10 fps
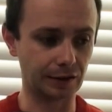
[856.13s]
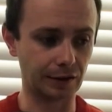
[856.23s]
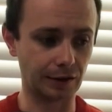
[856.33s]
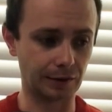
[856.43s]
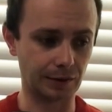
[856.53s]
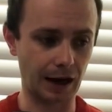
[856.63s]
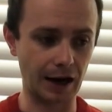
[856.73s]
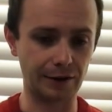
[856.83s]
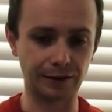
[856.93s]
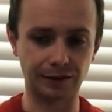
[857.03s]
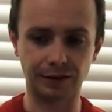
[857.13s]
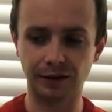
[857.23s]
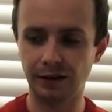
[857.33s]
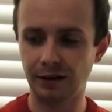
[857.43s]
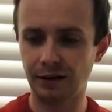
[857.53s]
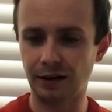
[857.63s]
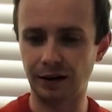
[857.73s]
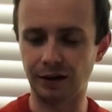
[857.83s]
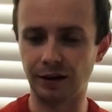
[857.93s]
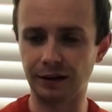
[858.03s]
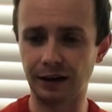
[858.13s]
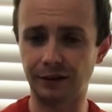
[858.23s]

the Harris and all that.